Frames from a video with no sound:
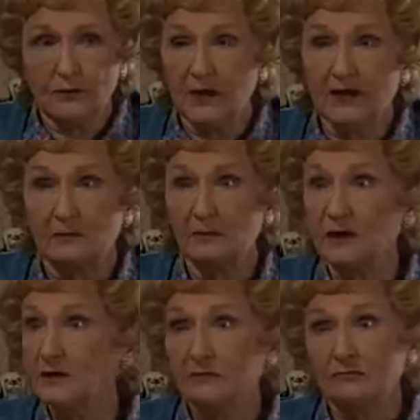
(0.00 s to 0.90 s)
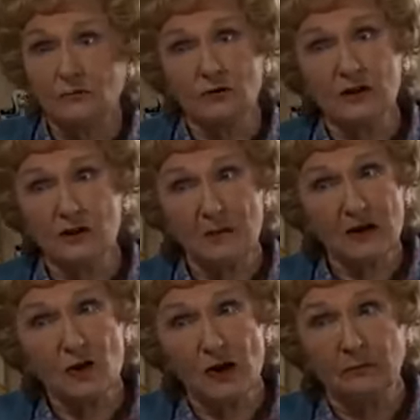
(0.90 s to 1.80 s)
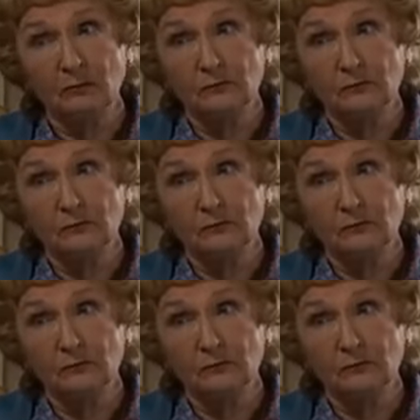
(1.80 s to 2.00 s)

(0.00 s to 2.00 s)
Yes, but I didn't do it specially.